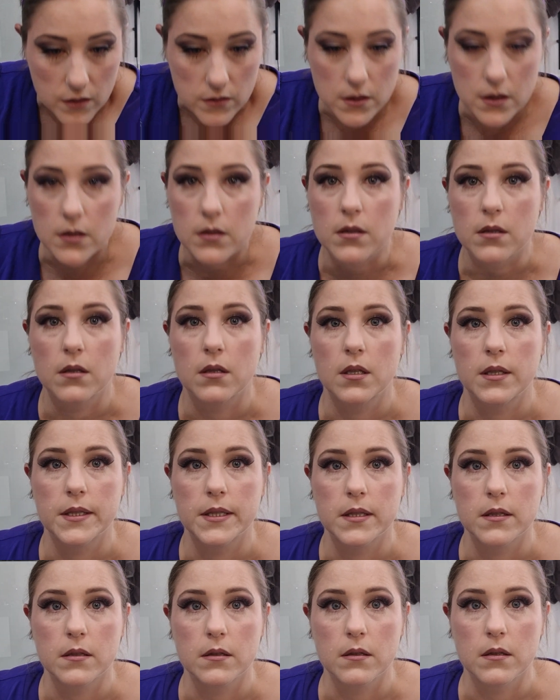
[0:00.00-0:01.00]
often do
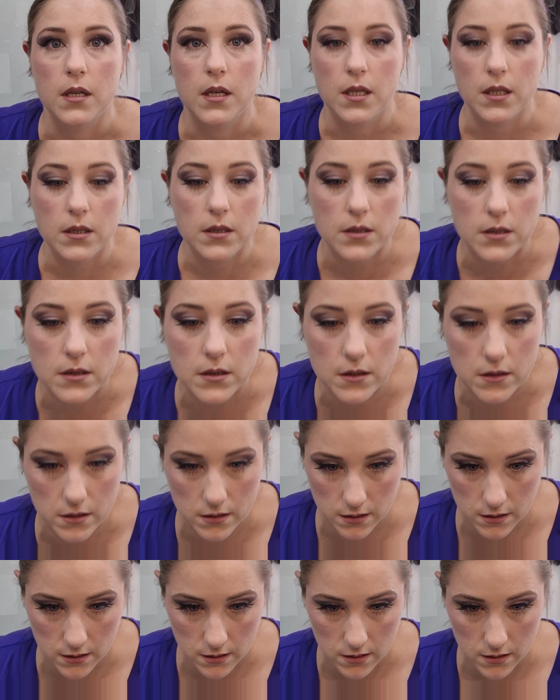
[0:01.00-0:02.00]
these little lines.
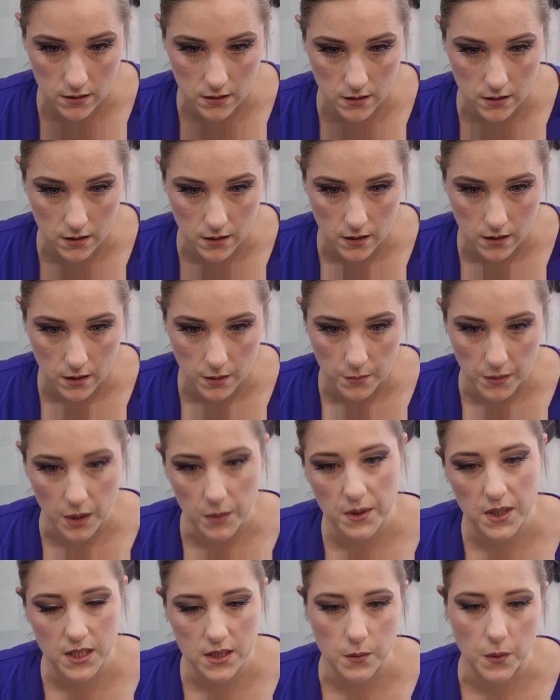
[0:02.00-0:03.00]

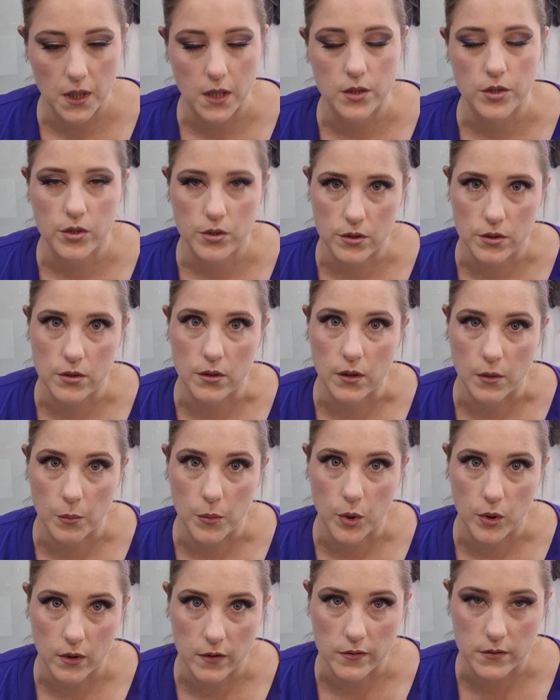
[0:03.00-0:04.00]
Maybe that's why I should do them
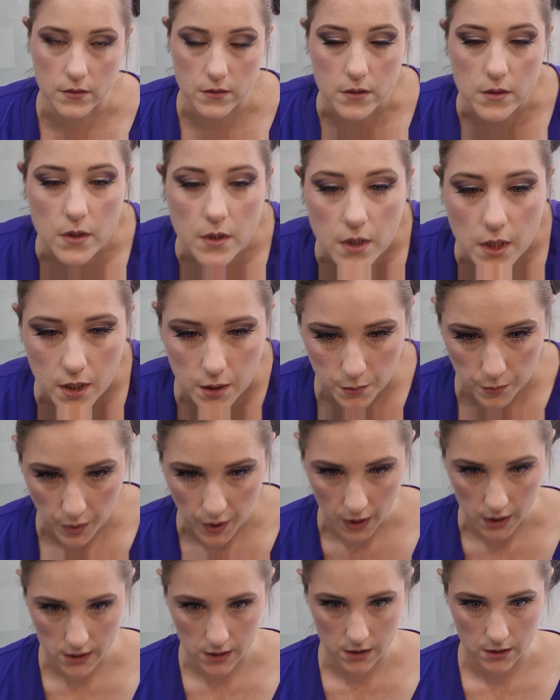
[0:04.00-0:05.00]
more often so that I can
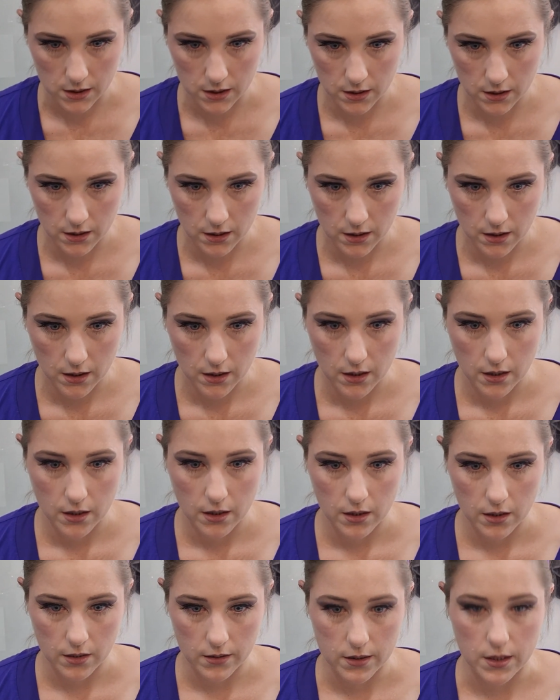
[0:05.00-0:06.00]
practice,
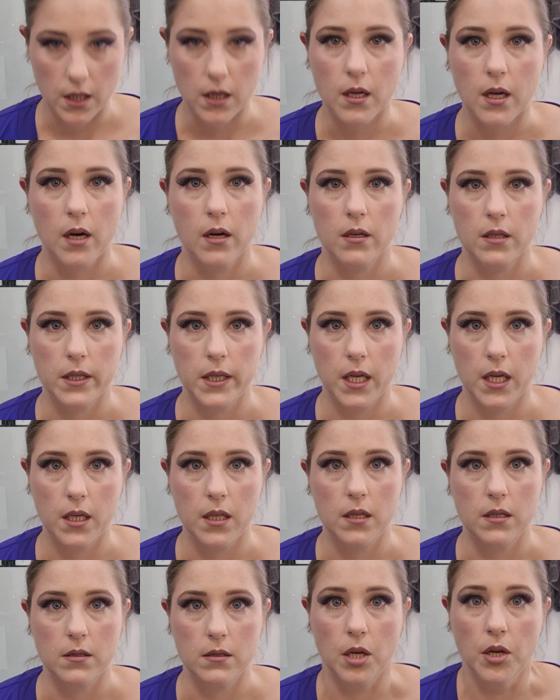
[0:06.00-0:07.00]
because they're currently
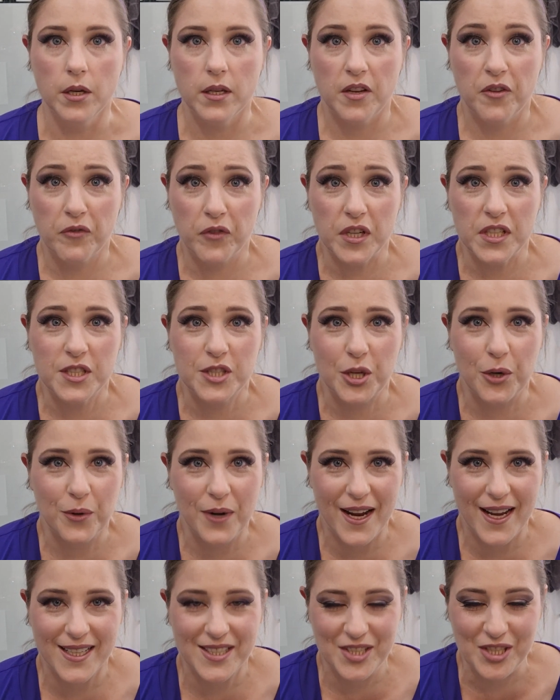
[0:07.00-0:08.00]
heading in two different
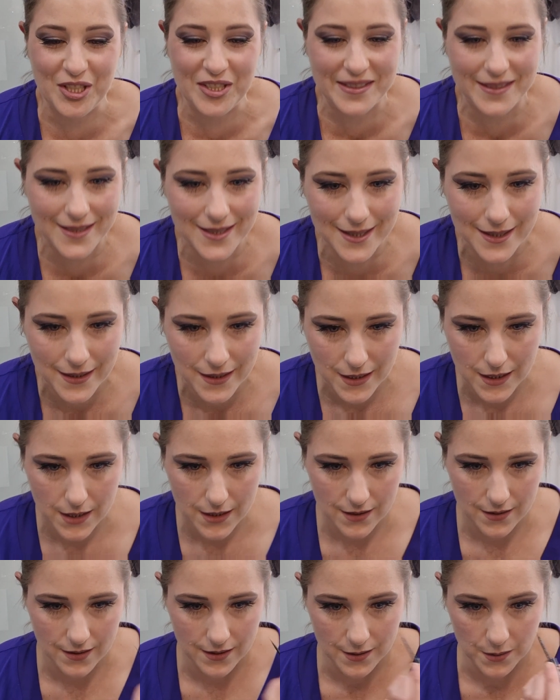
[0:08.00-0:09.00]
directions.
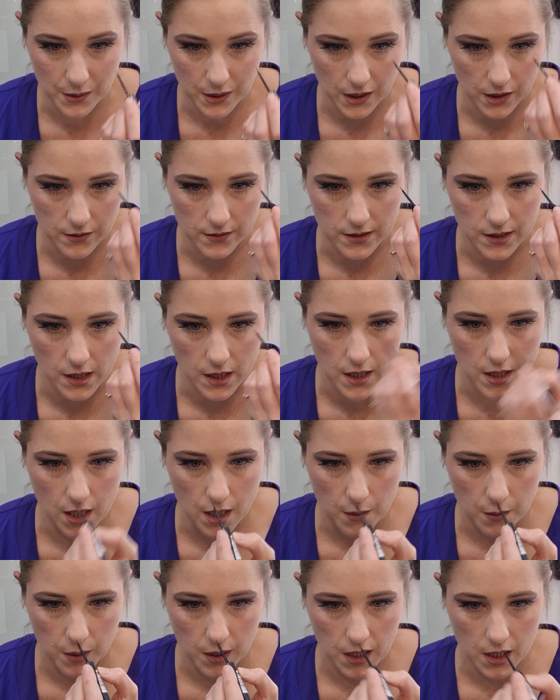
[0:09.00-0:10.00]
This one goes
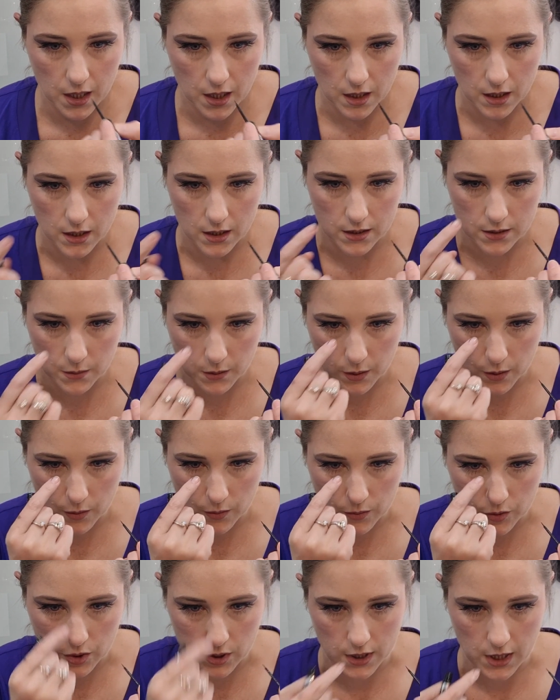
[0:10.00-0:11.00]
that way and this one
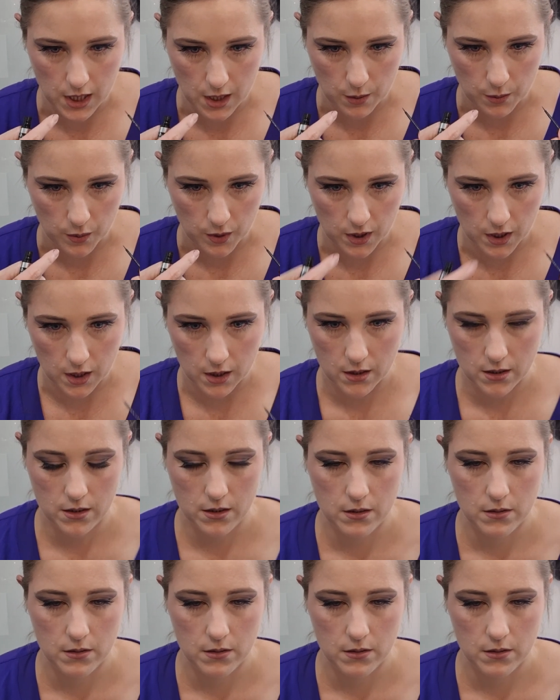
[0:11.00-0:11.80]
goes that way.